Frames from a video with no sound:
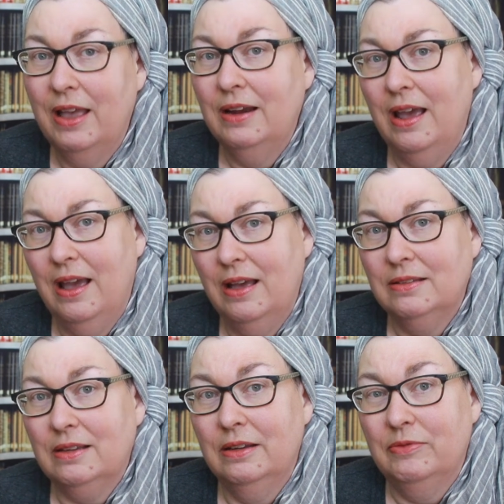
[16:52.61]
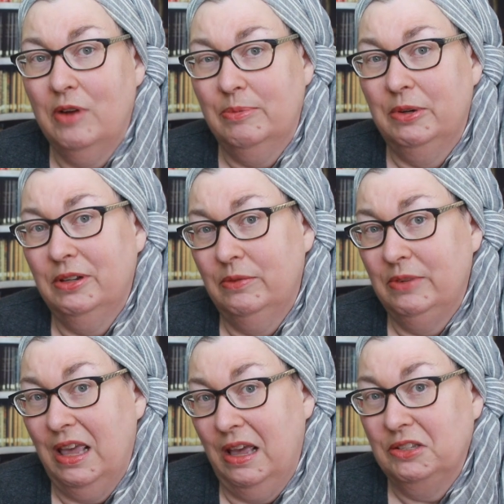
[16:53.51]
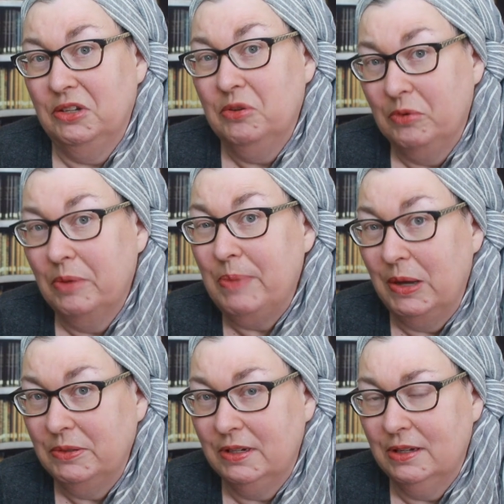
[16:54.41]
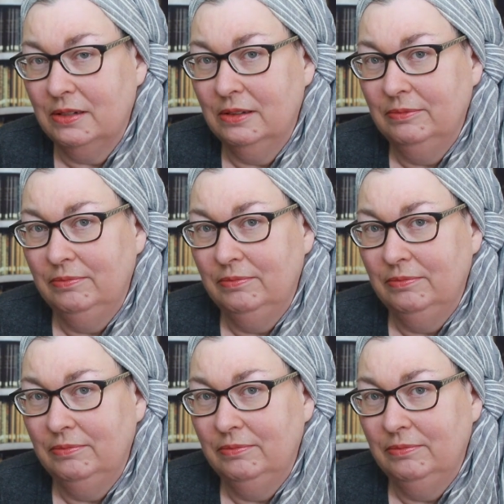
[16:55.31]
and ask if Robert could guess who composed it.